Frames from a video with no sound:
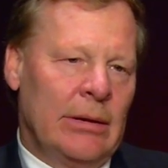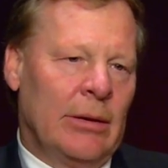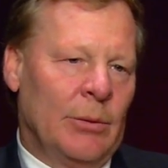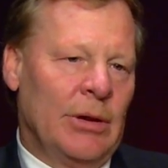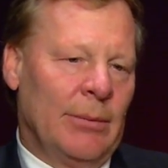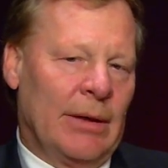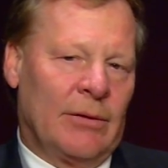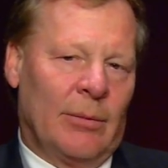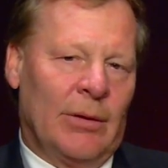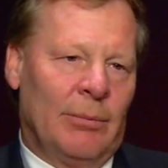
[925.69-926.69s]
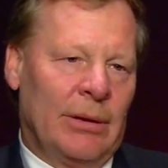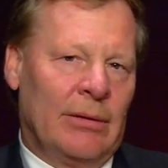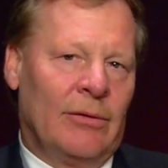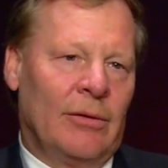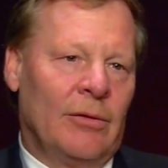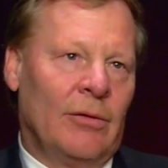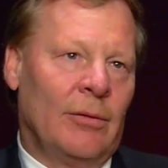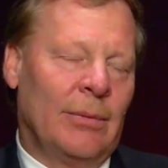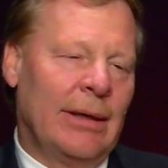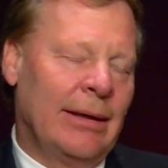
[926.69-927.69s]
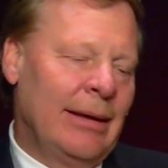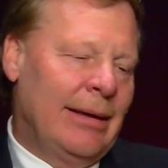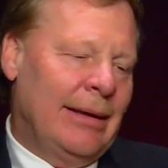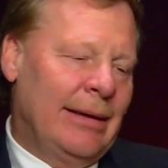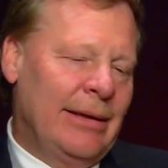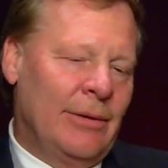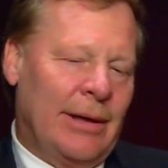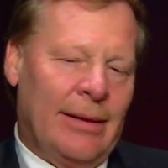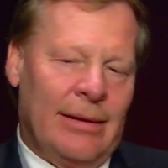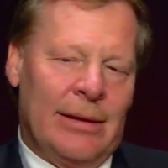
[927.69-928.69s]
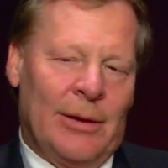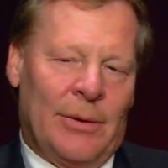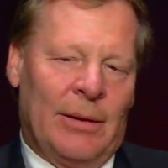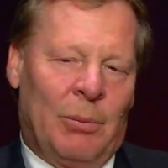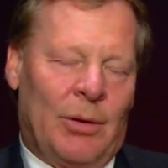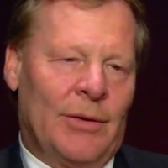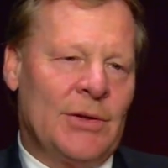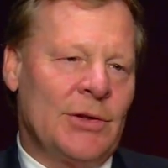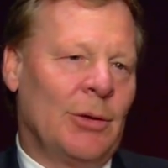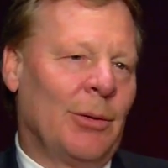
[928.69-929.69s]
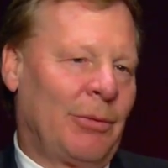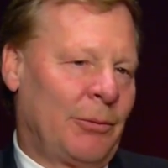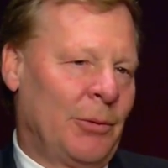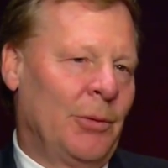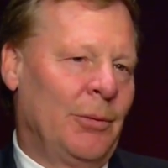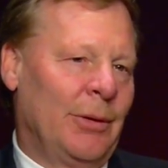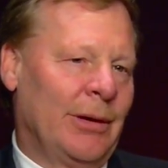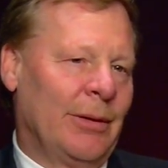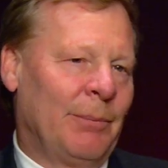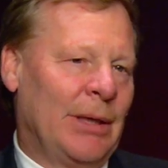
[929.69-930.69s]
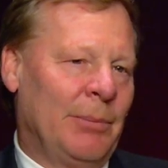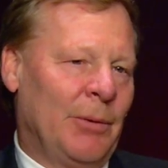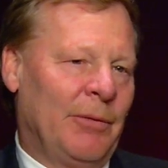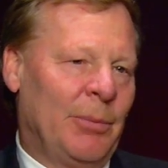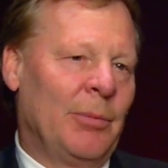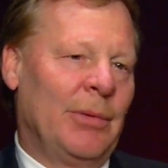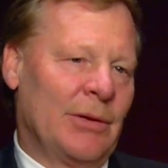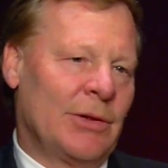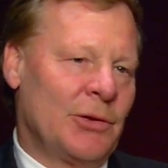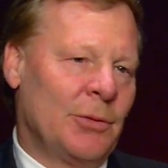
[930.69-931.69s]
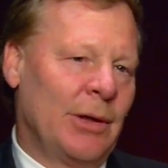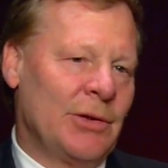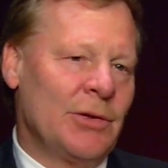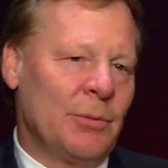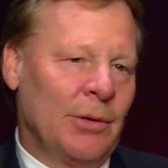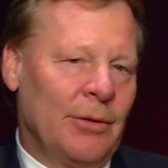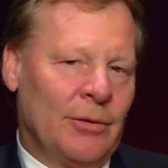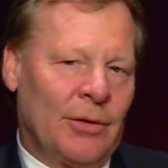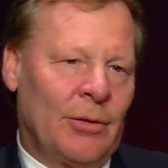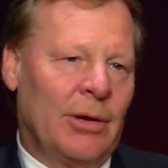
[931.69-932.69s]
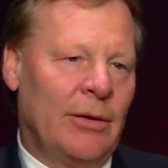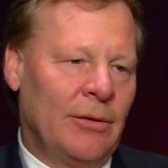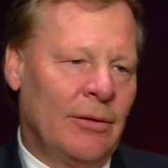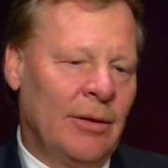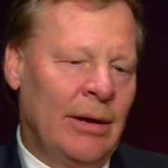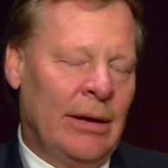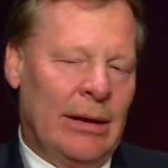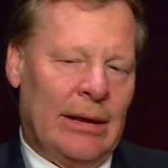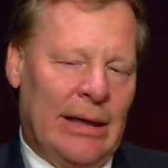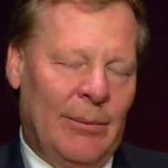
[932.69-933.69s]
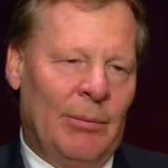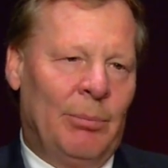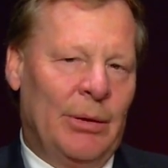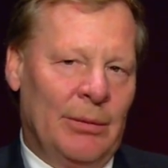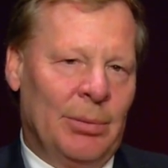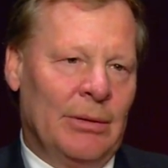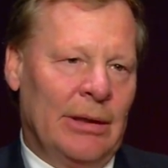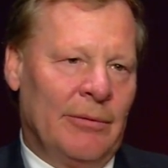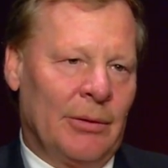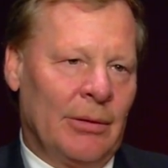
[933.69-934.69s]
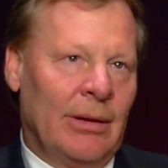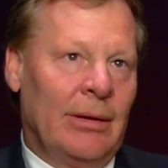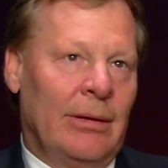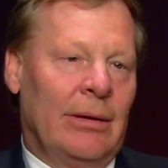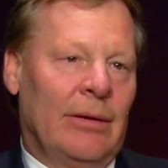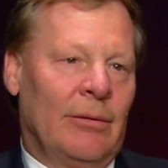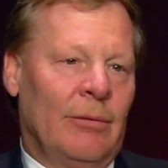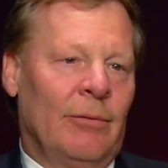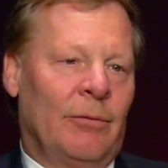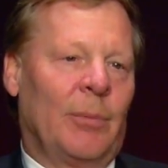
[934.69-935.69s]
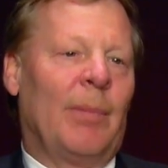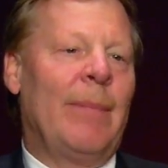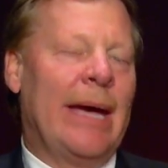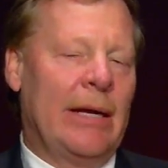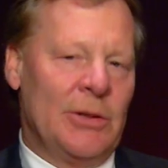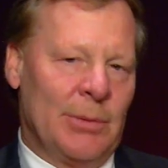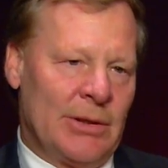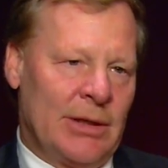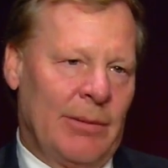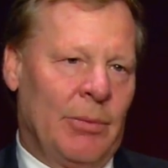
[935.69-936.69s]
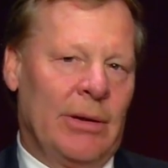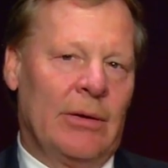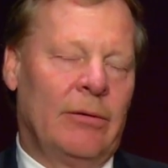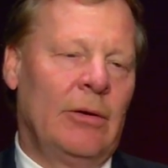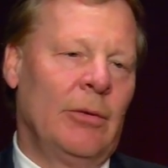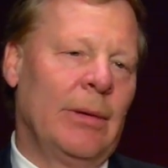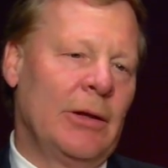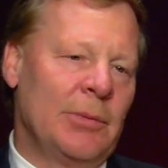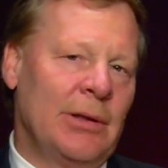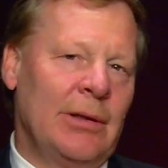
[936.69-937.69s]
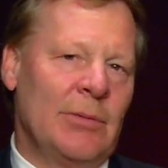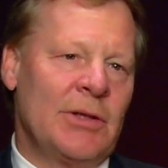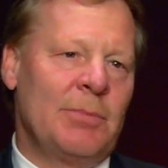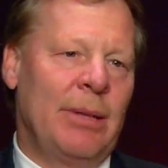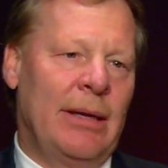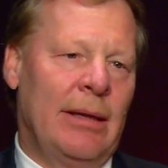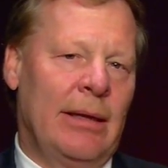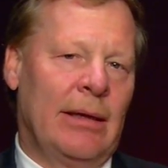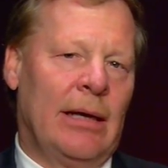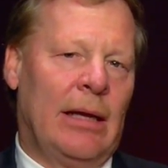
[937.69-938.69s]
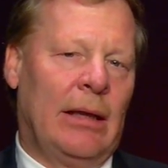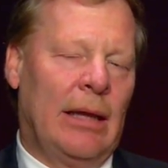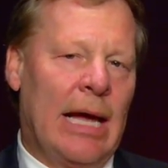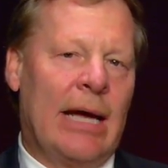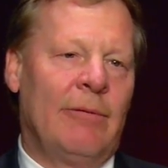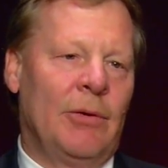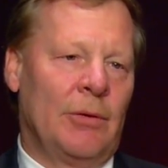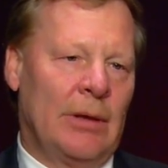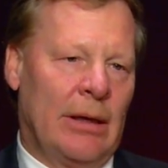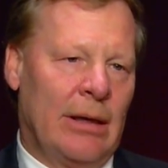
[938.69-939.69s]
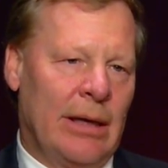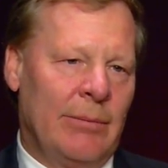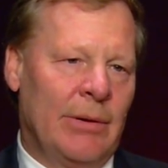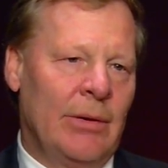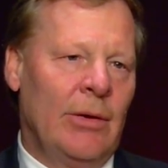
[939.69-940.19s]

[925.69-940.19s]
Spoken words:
when you make some of the big decisions you make. And, you know, I think the other thing, part of this is going through, you know, people have put me in situations where there's a crisis. I'm a big believer in, from a management standpoint, the senior management team, spending a lot of your time